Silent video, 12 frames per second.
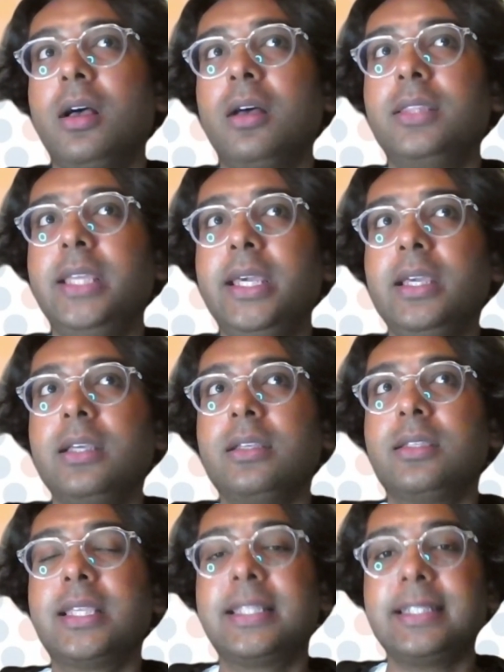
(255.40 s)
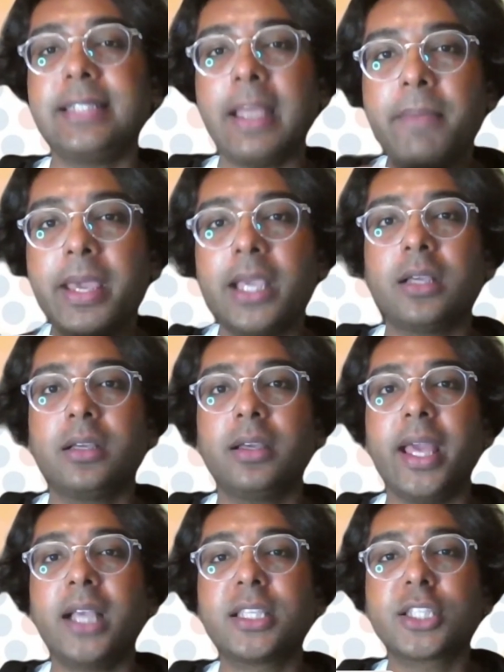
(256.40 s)
the systemic
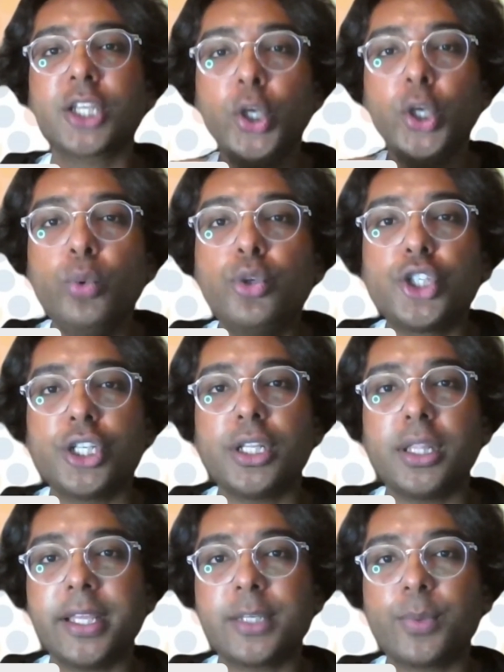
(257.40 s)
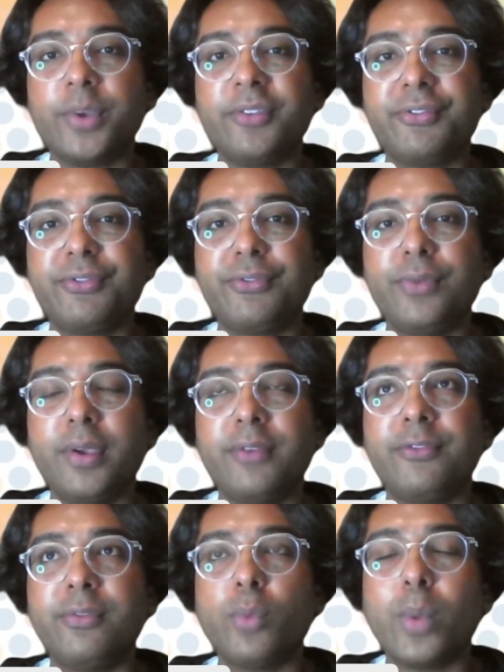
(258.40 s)
exclusion that we've
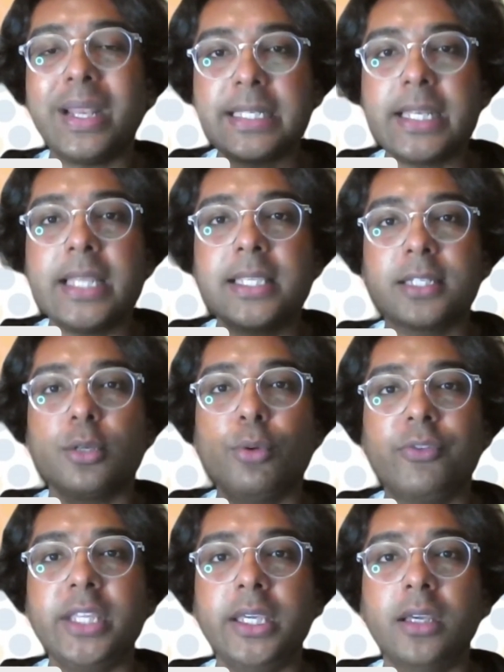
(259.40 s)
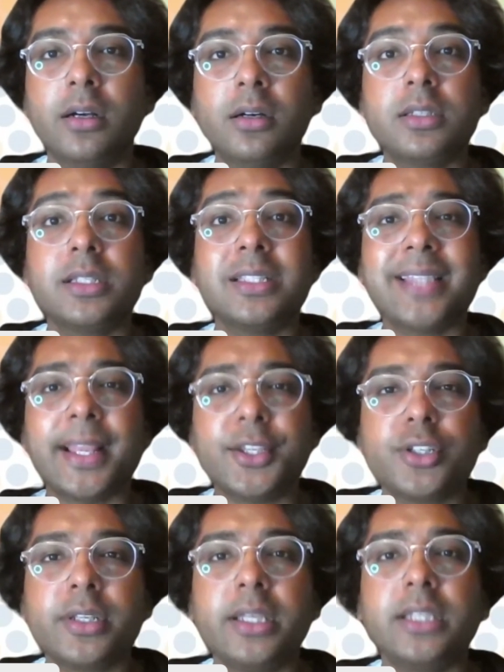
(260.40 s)
witnessed over the years and
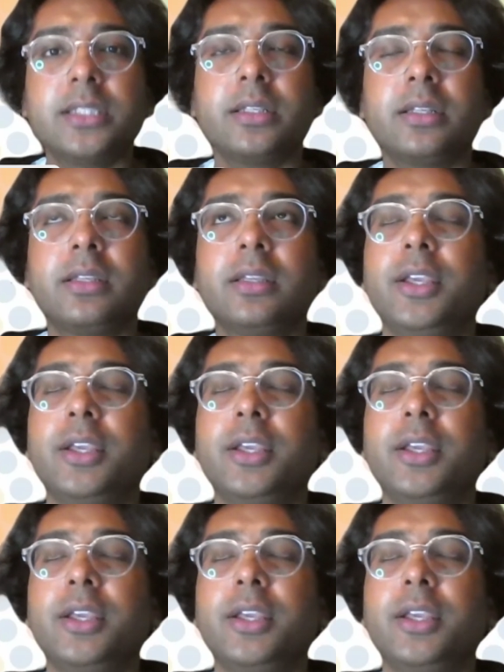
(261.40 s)
centuries, and